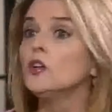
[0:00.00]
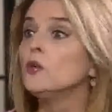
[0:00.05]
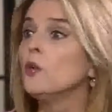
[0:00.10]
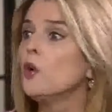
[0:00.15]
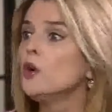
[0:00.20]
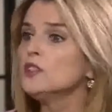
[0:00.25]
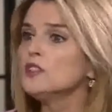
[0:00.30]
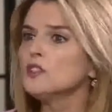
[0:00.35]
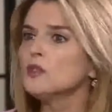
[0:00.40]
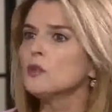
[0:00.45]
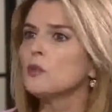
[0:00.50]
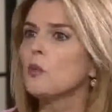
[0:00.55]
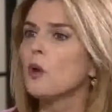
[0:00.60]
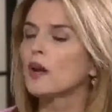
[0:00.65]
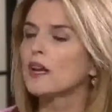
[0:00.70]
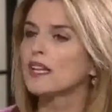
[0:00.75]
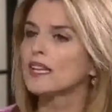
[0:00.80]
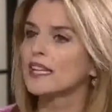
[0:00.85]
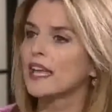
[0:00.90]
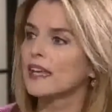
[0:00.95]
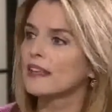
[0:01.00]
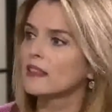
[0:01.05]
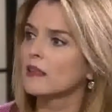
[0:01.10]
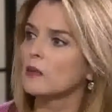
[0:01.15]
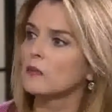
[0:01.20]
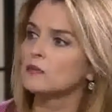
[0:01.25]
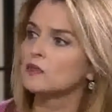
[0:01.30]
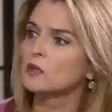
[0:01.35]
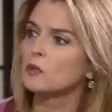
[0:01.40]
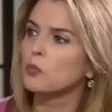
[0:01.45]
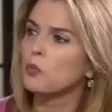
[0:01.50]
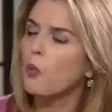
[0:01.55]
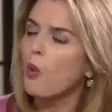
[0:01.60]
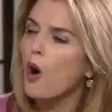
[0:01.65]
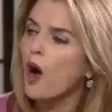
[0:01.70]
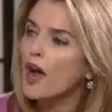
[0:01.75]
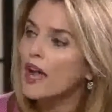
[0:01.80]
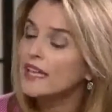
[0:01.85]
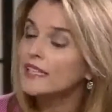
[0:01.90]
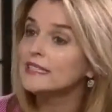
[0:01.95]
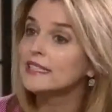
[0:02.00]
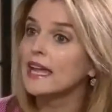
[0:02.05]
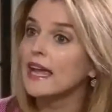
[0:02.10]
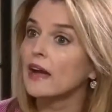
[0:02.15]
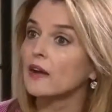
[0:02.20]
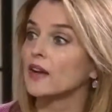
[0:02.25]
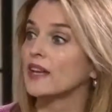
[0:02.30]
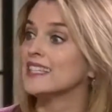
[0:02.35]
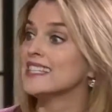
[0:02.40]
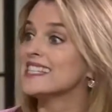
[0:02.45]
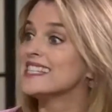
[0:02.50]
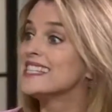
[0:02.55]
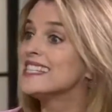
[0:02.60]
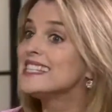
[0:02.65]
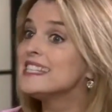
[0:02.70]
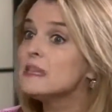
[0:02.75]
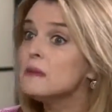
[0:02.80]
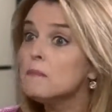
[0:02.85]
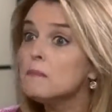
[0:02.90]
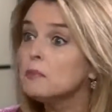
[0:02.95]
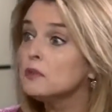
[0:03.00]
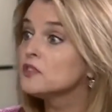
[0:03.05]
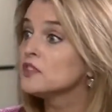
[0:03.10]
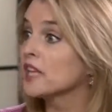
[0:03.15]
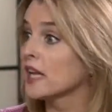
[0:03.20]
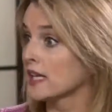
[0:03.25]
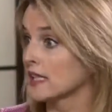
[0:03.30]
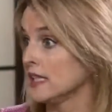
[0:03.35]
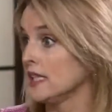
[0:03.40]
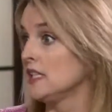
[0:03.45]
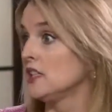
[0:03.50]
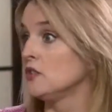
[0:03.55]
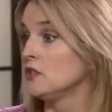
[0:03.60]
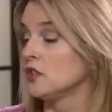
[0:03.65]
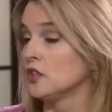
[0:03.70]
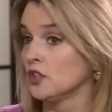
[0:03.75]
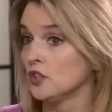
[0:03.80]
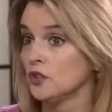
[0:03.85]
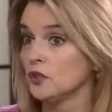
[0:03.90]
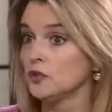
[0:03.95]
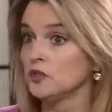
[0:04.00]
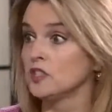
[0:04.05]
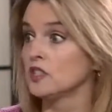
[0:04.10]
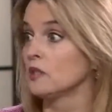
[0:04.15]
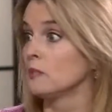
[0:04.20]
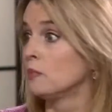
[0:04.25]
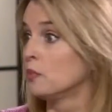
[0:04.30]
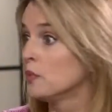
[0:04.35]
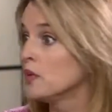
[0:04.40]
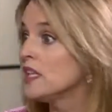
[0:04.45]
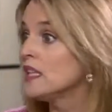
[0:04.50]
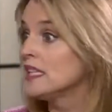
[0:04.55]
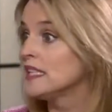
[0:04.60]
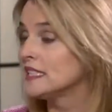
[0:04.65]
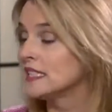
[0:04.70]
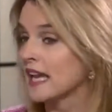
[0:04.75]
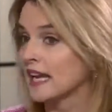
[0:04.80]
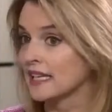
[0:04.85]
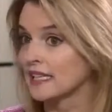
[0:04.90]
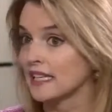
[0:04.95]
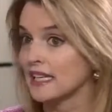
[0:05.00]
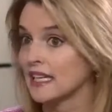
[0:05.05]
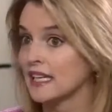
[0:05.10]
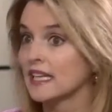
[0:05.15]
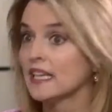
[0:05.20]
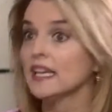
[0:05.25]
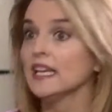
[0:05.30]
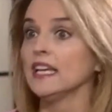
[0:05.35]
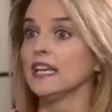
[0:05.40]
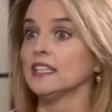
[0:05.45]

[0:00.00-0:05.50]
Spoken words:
You also want to get them to wind down, and a simple technique you could use is a breathing technique.